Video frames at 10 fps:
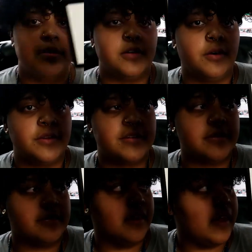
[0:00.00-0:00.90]
So this
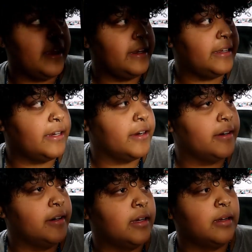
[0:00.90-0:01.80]
is the light
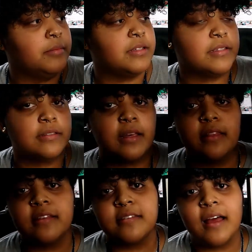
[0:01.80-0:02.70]
here. Um, this is
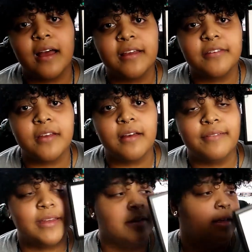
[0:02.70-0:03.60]
like the size
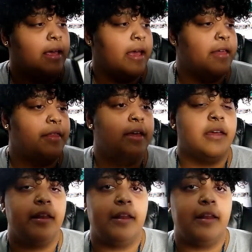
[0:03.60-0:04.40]
of it. And then